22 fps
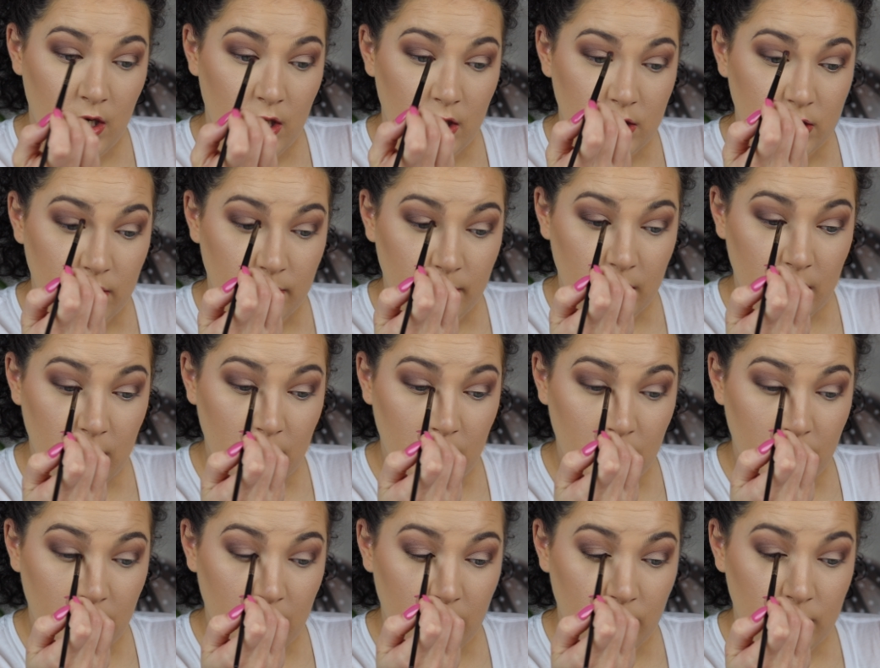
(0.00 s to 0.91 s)
So I'm gonna
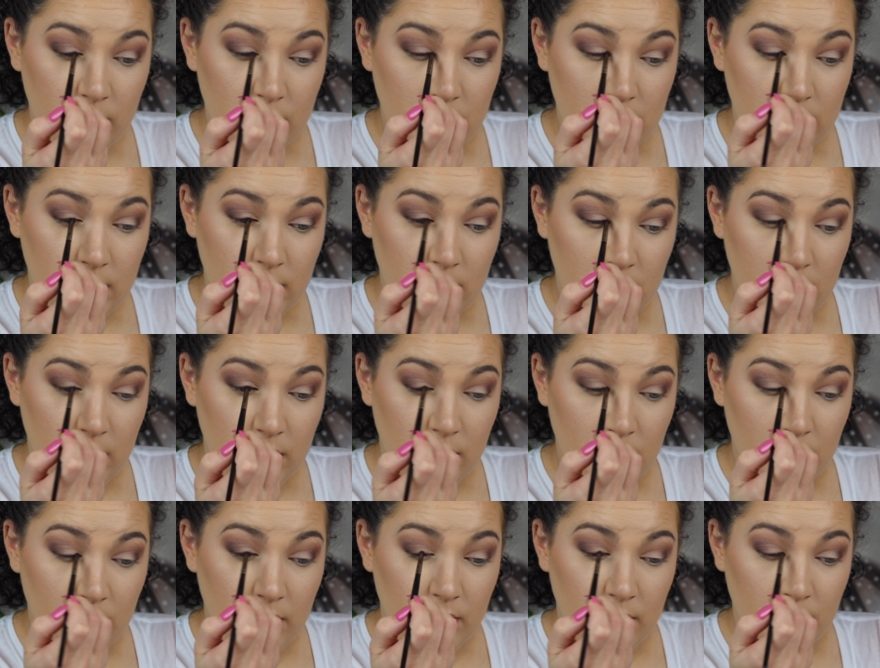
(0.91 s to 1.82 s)
go in with just a
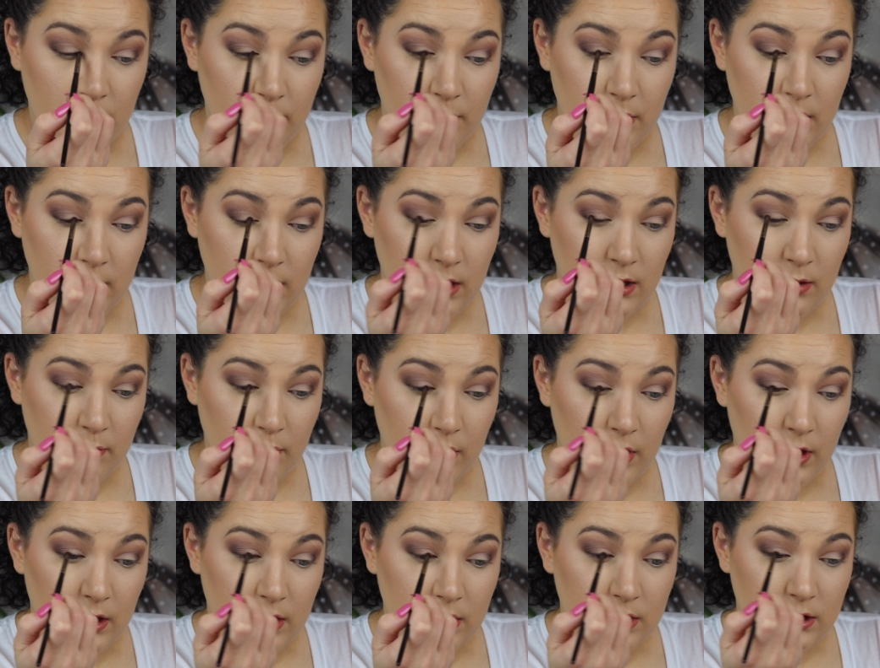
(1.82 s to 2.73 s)
little blending
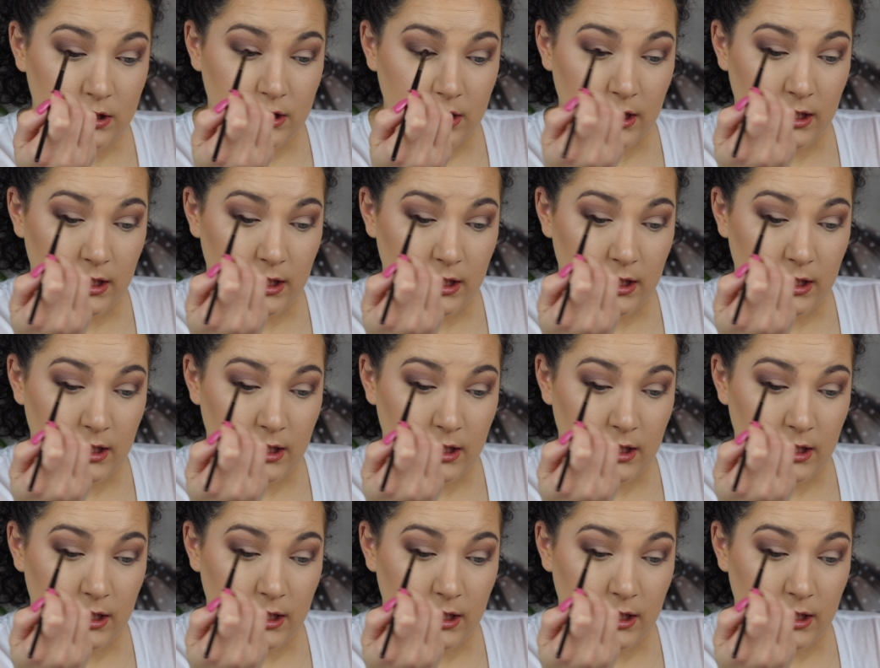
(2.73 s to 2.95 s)
brush,